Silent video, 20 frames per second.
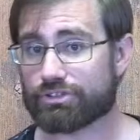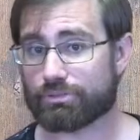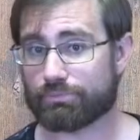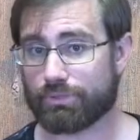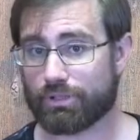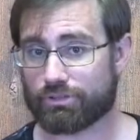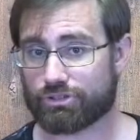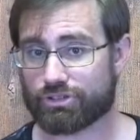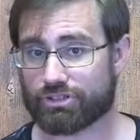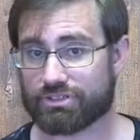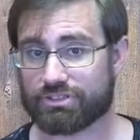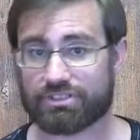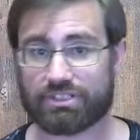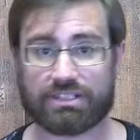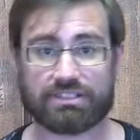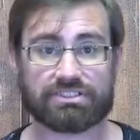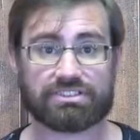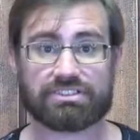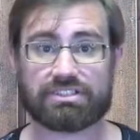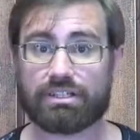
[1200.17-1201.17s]
emotions,
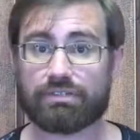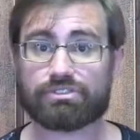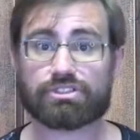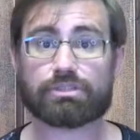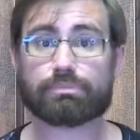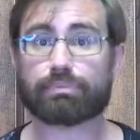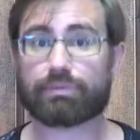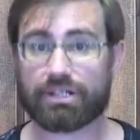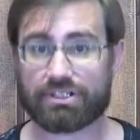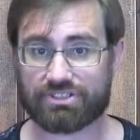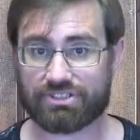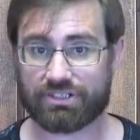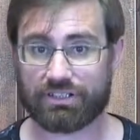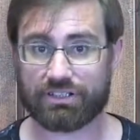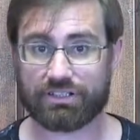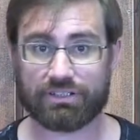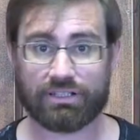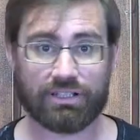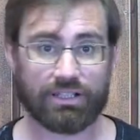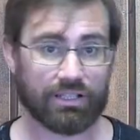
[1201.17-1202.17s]
instead of suppressing
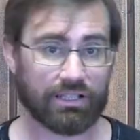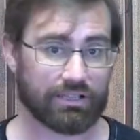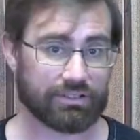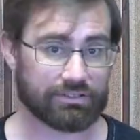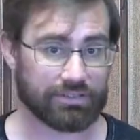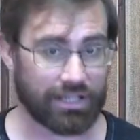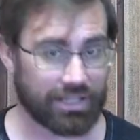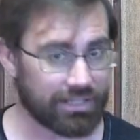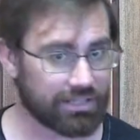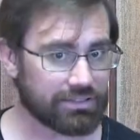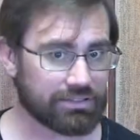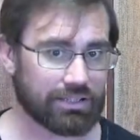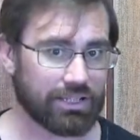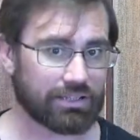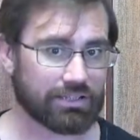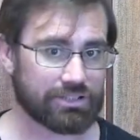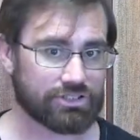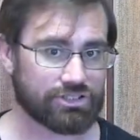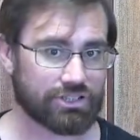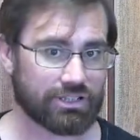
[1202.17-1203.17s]
it, not
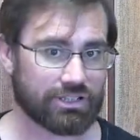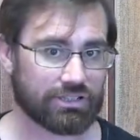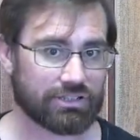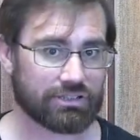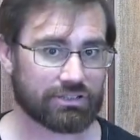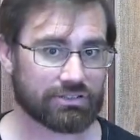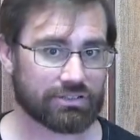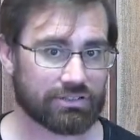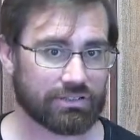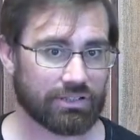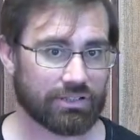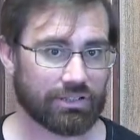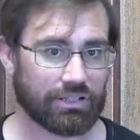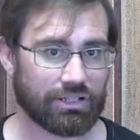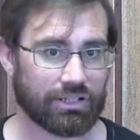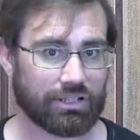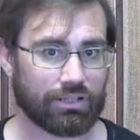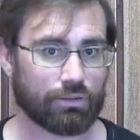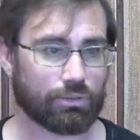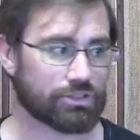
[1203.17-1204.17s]
acknowledging it,
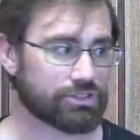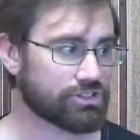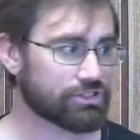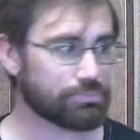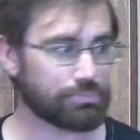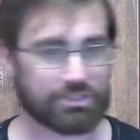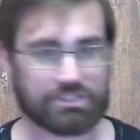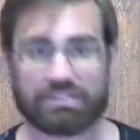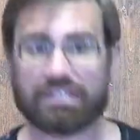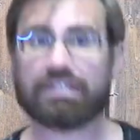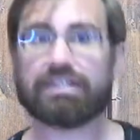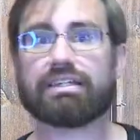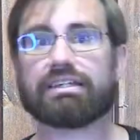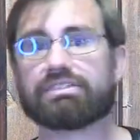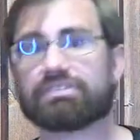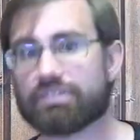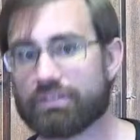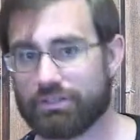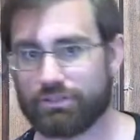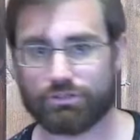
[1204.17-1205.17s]
or just
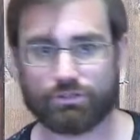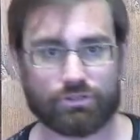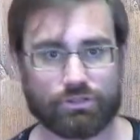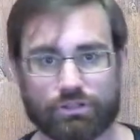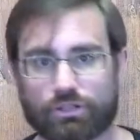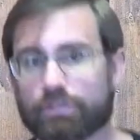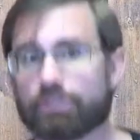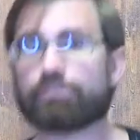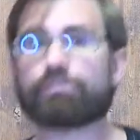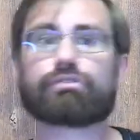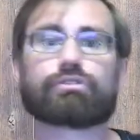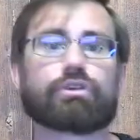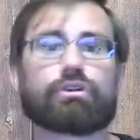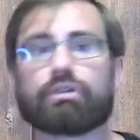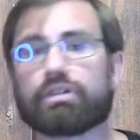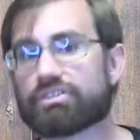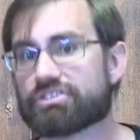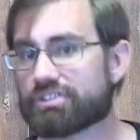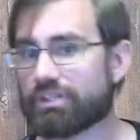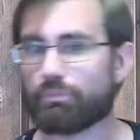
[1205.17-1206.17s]
pretending you've thrown
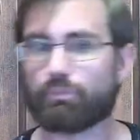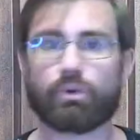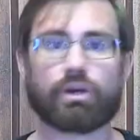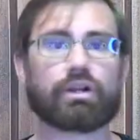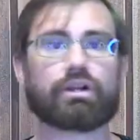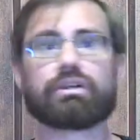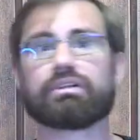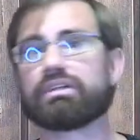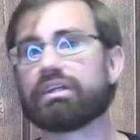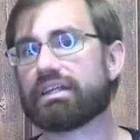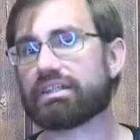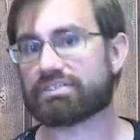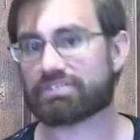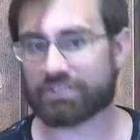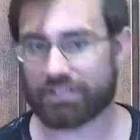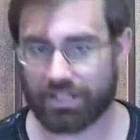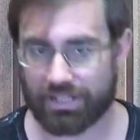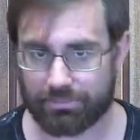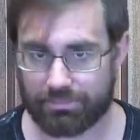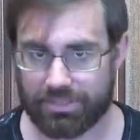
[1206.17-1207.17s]
it somewhere and then it's
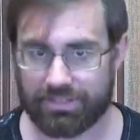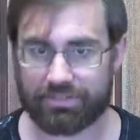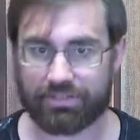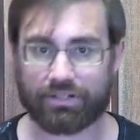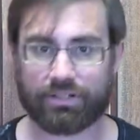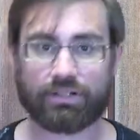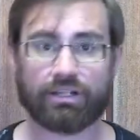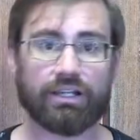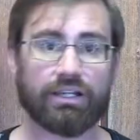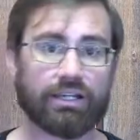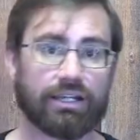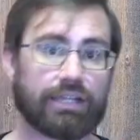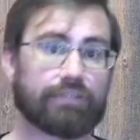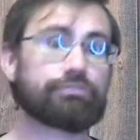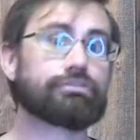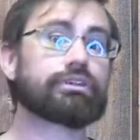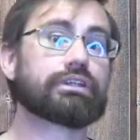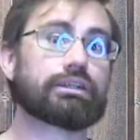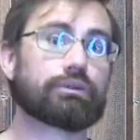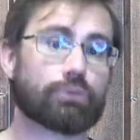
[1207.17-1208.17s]
got to be there, and
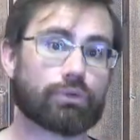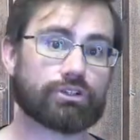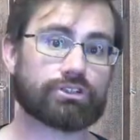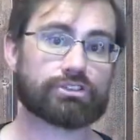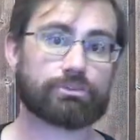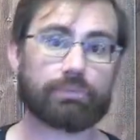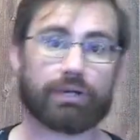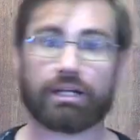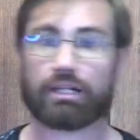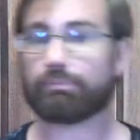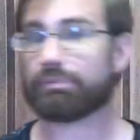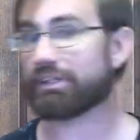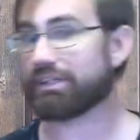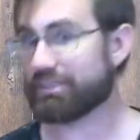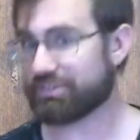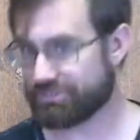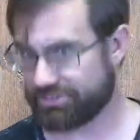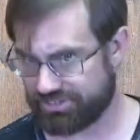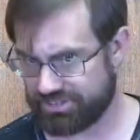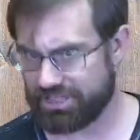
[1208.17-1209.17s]
feeling worse about it
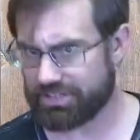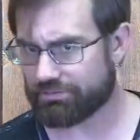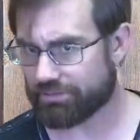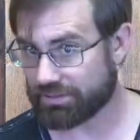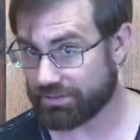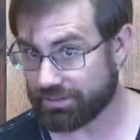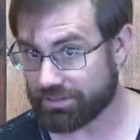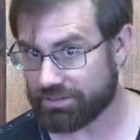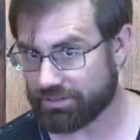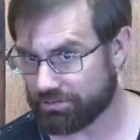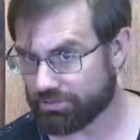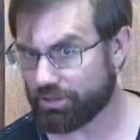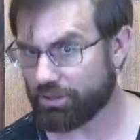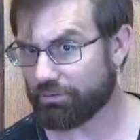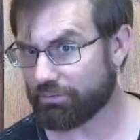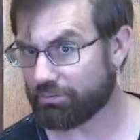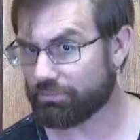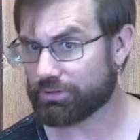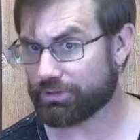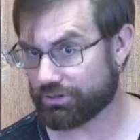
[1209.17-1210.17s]
because secretly
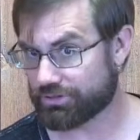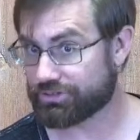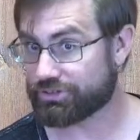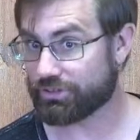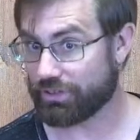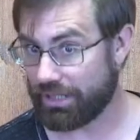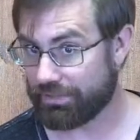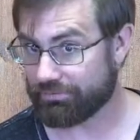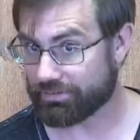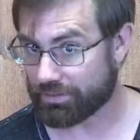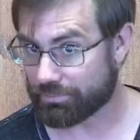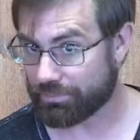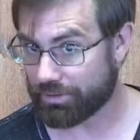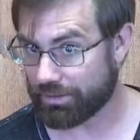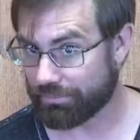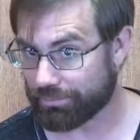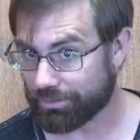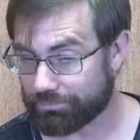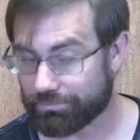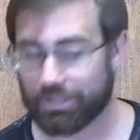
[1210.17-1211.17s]
you're still having the
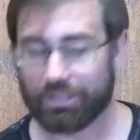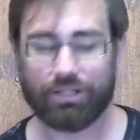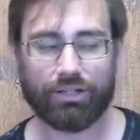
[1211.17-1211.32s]
problem.